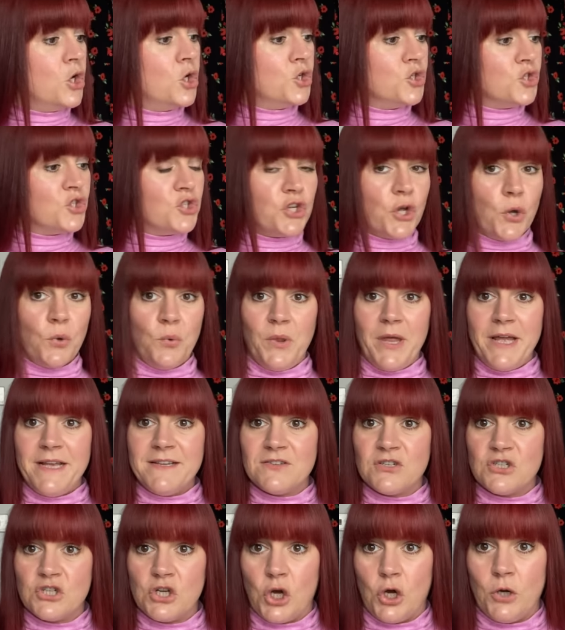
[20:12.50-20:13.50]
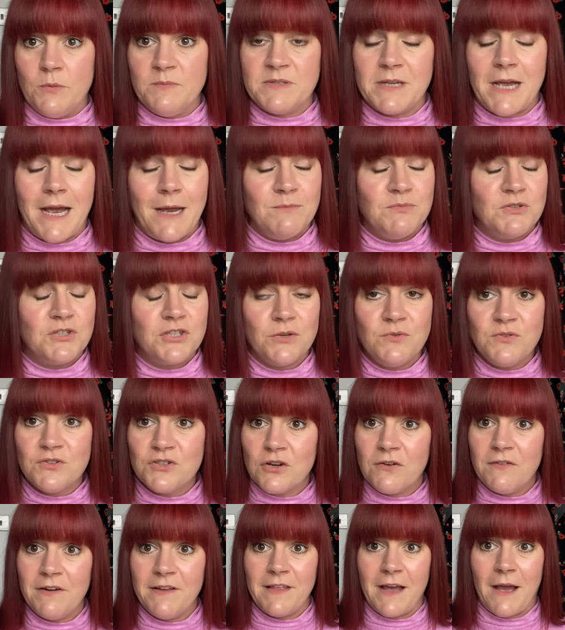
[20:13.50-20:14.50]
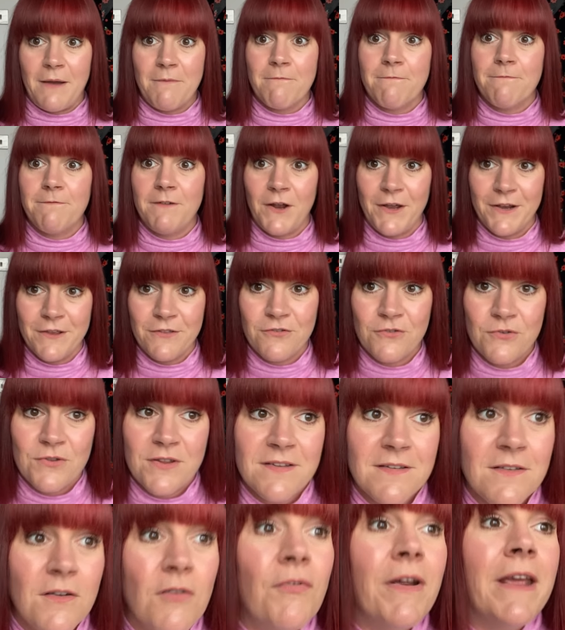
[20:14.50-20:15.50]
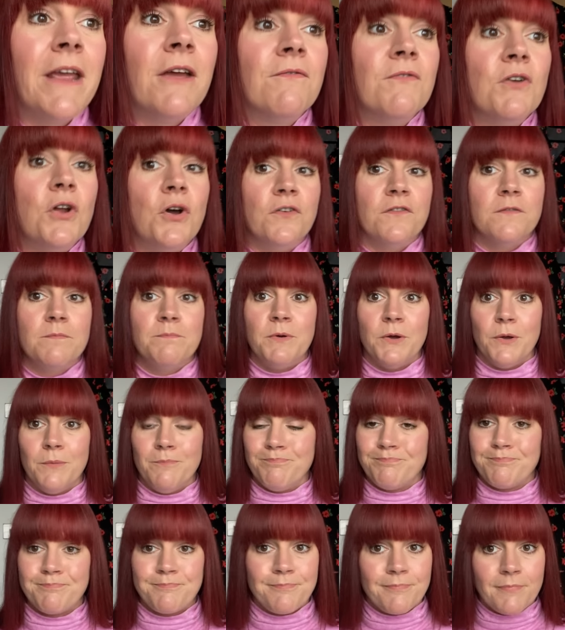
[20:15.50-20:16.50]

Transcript: So there's tops. I'm so sorry that I'm flying through this at a rate of knots, but